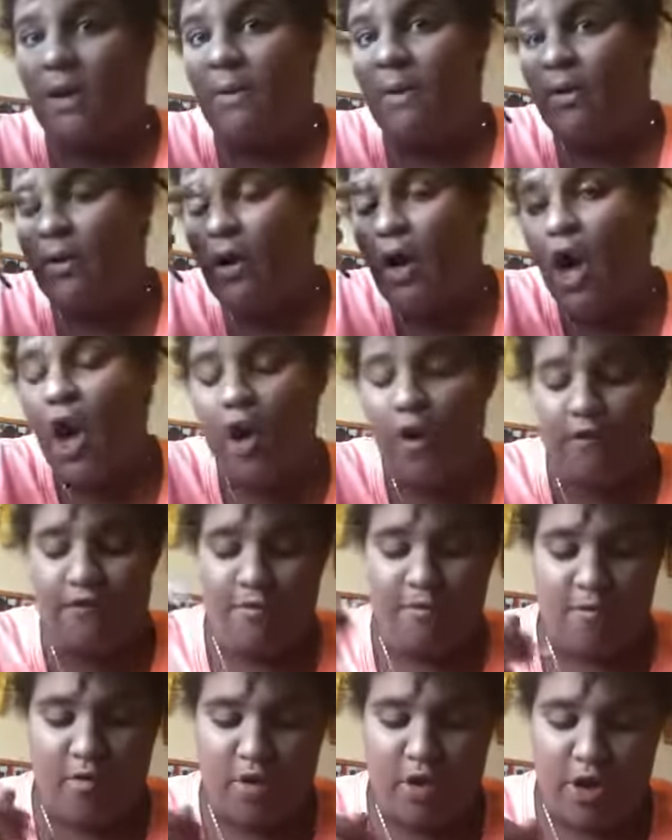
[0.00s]
going
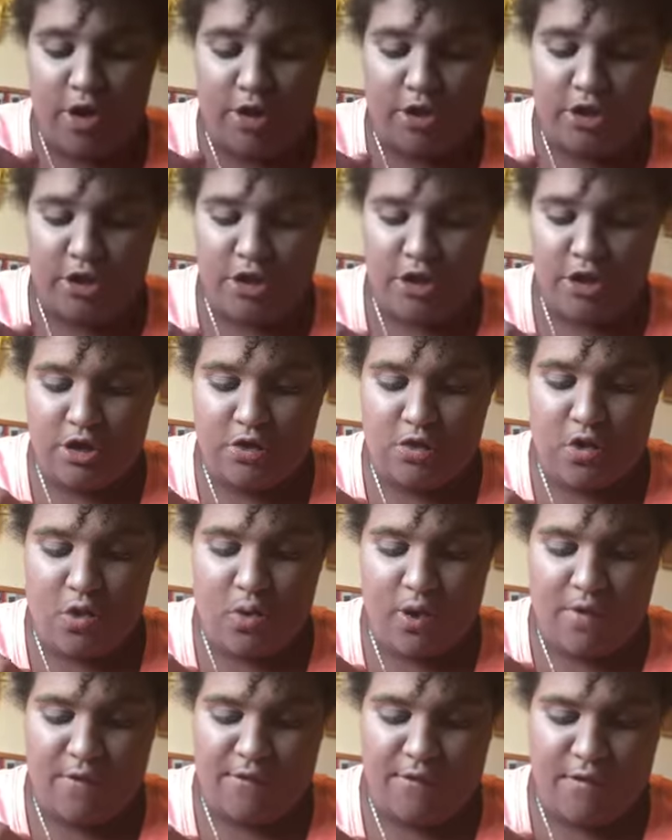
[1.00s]

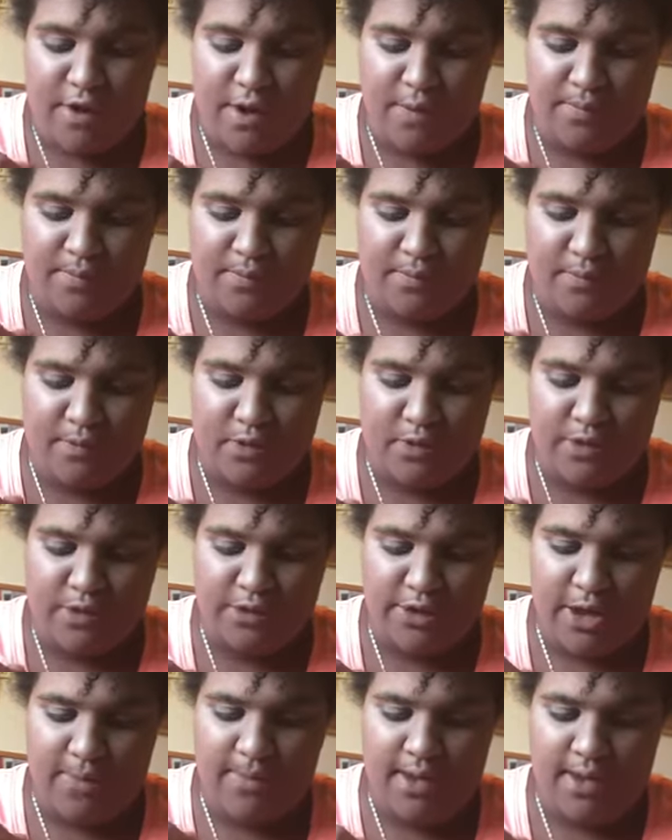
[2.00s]
all over it,
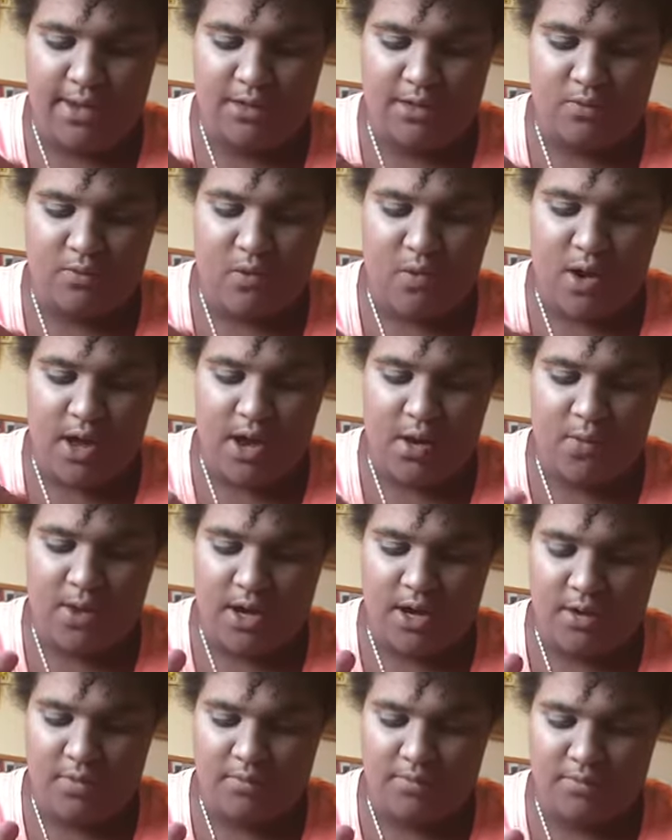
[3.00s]
so it makes it more
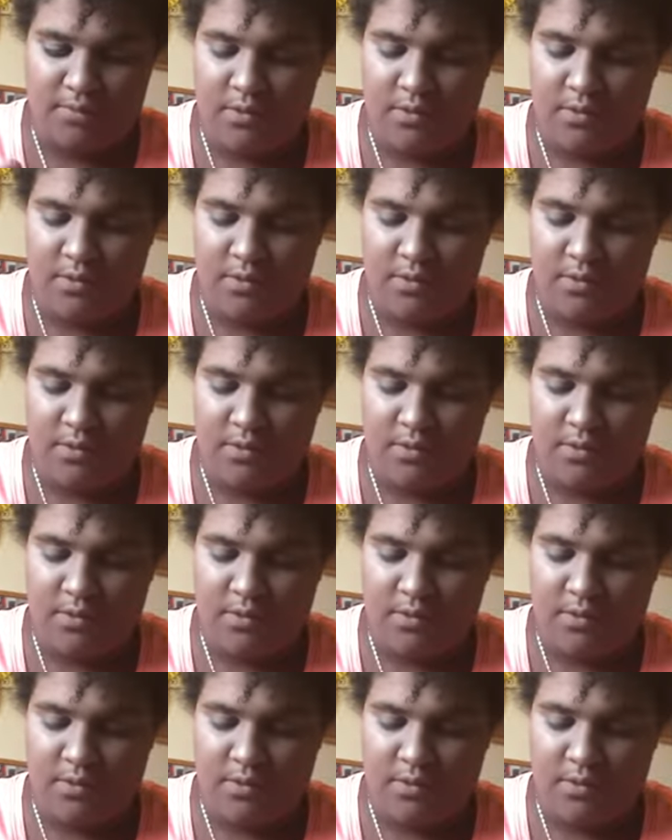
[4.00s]
Halloween.